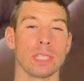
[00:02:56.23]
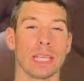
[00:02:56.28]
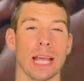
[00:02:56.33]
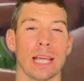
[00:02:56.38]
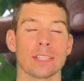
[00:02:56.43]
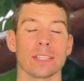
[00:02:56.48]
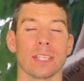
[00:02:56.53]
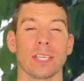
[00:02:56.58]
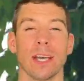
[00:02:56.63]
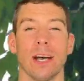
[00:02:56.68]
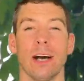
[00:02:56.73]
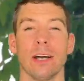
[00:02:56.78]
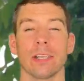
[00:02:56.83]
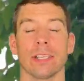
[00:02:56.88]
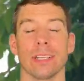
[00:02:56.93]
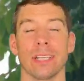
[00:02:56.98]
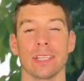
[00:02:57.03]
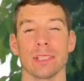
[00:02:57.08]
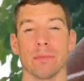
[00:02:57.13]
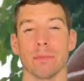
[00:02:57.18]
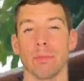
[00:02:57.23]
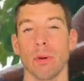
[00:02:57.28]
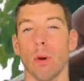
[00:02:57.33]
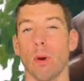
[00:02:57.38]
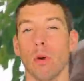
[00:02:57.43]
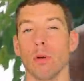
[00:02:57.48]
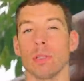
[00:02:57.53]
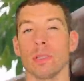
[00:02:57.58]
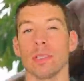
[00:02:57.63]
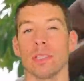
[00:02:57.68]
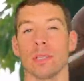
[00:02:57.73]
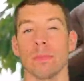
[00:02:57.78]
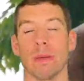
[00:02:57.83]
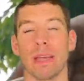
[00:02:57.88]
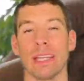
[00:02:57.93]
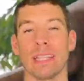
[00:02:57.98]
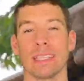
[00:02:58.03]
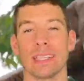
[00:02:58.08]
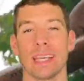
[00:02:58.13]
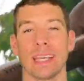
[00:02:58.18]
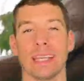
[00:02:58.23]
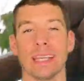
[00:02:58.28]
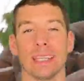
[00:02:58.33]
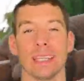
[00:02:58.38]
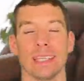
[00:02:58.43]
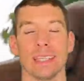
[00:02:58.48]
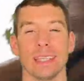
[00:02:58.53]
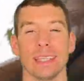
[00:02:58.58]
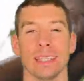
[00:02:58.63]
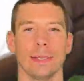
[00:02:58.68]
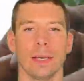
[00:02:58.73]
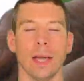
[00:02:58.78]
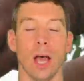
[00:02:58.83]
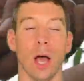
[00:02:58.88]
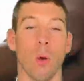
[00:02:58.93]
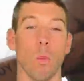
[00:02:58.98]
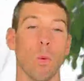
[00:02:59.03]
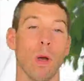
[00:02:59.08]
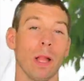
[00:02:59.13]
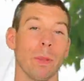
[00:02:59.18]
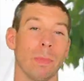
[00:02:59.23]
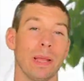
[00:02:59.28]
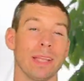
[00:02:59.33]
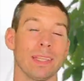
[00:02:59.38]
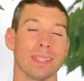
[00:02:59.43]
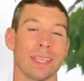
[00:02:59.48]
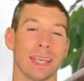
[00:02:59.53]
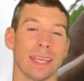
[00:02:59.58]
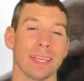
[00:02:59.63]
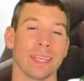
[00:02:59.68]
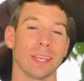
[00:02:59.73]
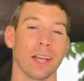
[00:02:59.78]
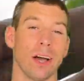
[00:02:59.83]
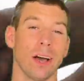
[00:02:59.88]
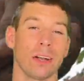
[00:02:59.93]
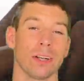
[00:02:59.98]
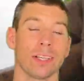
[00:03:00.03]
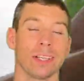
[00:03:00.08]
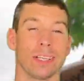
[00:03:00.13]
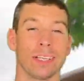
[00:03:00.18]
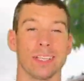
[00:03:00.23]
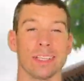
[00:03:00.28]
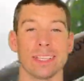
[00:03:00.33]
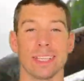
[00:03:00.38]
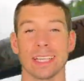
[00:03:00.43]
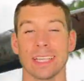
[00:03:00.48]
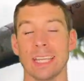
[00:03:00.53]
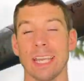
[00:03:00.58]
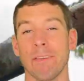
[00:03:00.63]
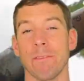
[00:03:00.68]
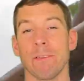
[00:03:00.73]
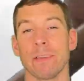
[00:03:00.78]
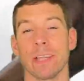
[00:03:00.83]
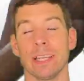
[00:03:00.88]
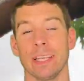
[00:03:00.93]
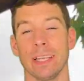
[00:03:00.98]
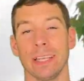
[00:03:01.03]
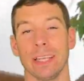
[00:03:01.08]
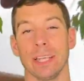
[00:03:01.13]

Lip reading: has a garden, it's important to maintain it. A well-maintained garden can significantly